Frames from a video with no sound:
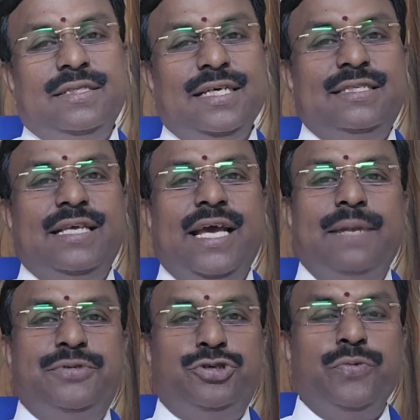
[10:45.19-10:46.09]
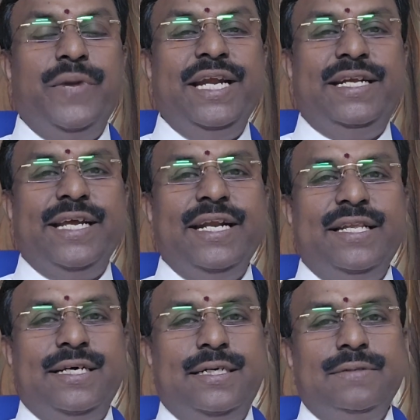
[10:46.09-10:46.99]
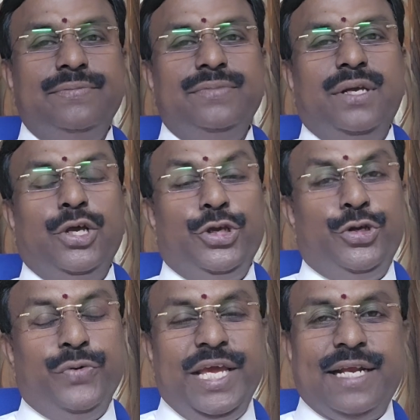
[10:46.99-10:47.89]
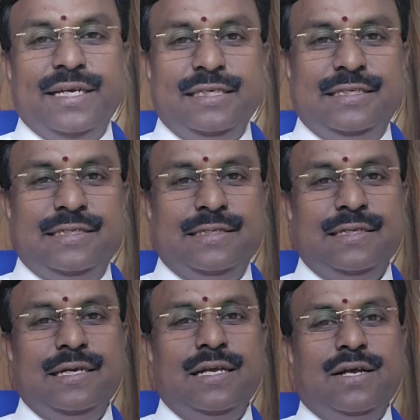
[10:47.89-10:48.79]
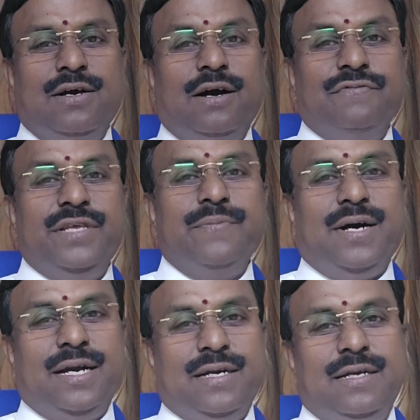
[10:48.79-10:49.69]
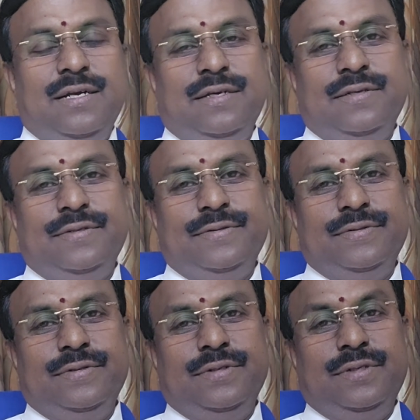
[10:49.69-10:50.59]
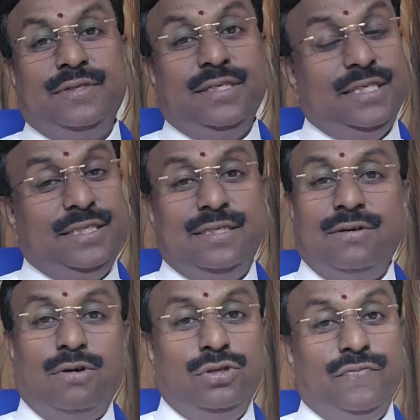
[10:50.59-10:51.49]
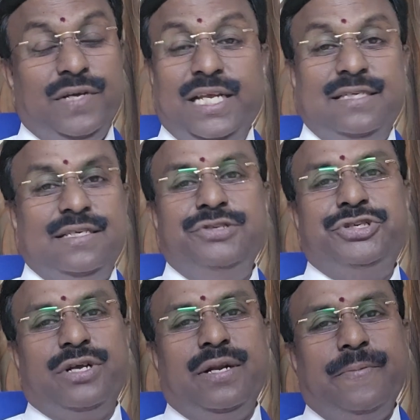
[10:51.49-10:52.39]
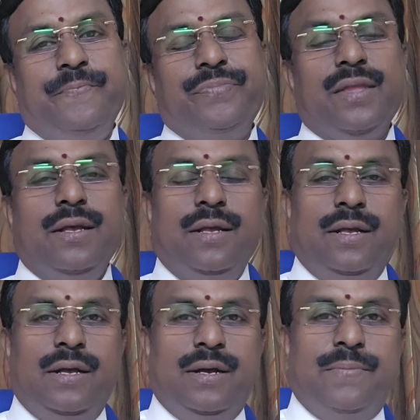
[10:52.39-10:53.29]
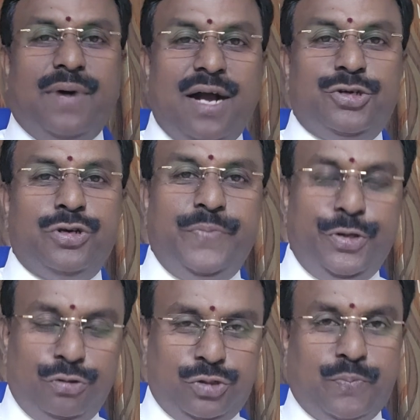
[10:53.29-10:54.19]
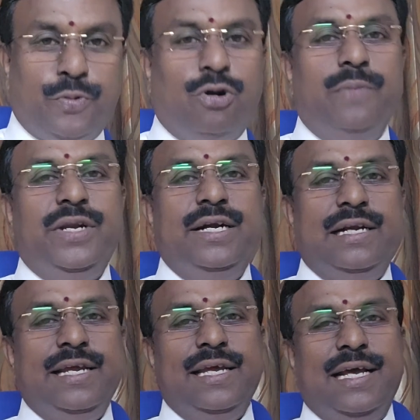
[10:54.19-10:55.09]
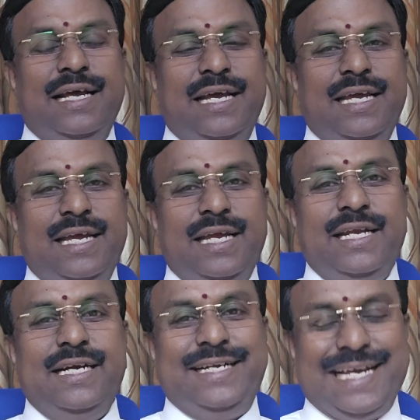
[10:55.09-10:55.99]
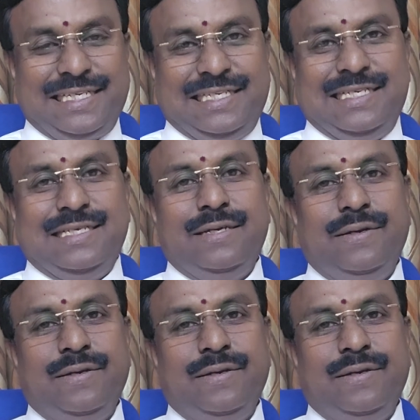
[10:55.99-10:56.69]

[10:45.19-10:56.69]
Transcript: This helps to maintain the uniqueness of the mark. This is all very essential. Mark should be used prominently in a text.